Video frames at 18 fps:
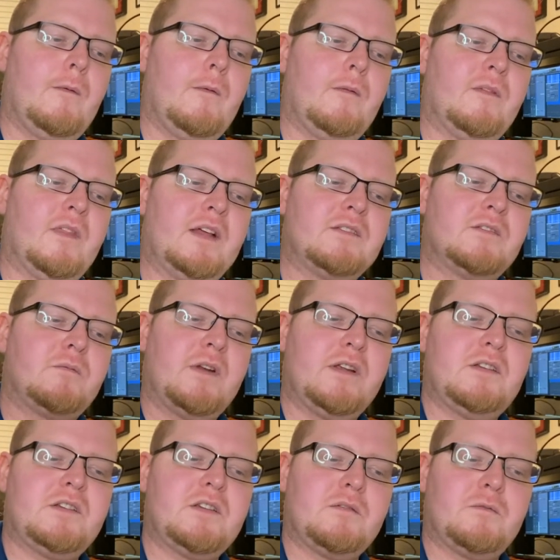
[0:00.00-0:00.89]
that's
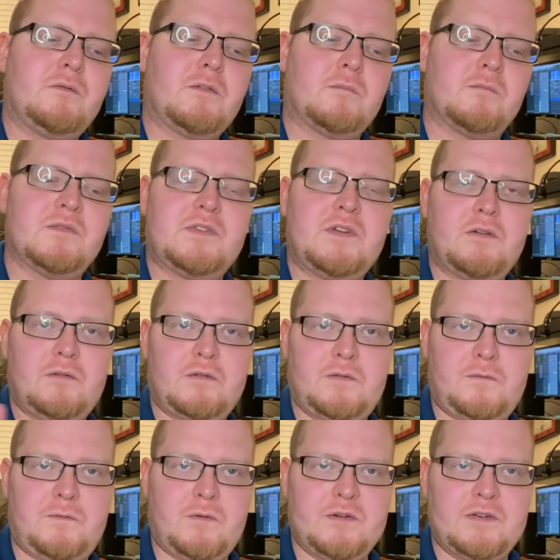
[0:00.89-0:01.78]
ranging from 0 to
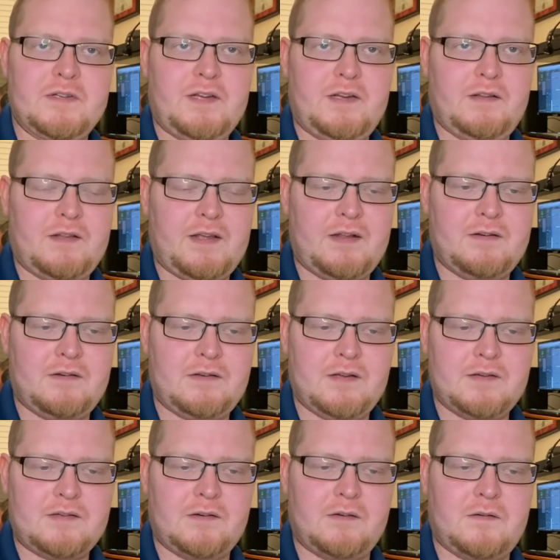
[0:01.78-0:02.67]
14. That
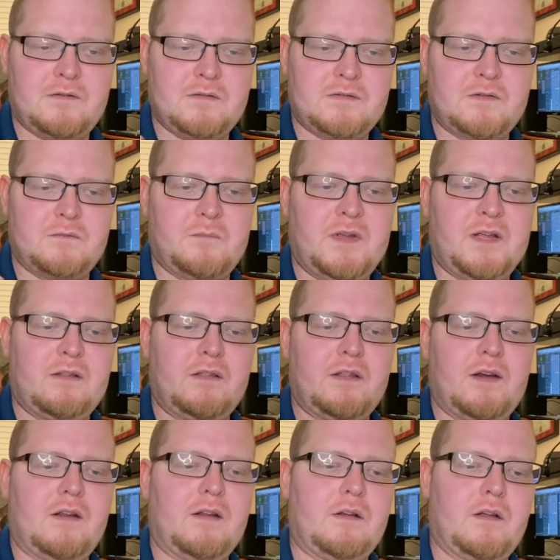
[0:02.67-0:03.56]
doesn't also mean
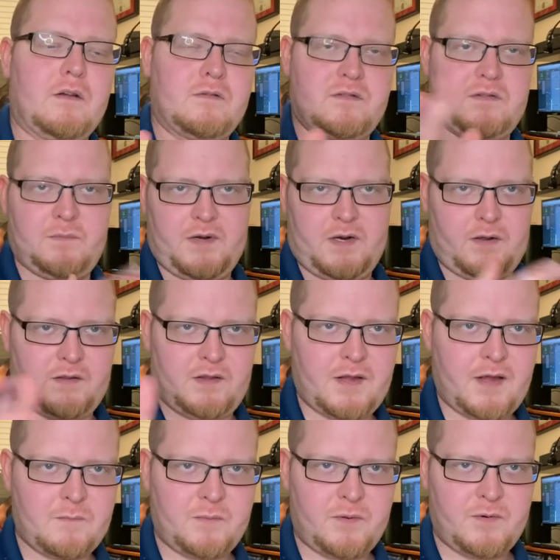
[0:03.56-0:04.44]
that it goes beyond
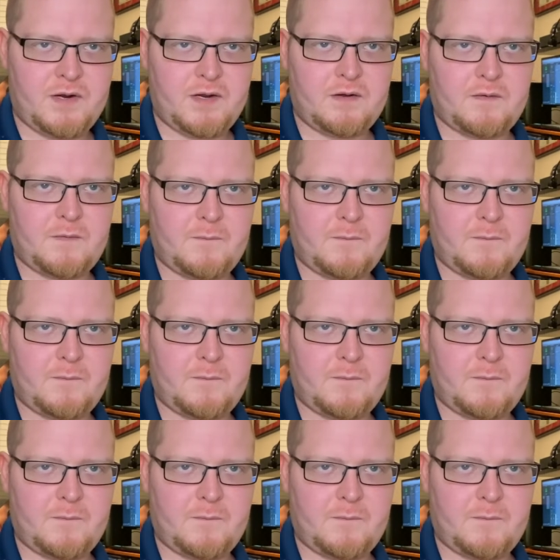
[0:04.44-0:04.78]
that point.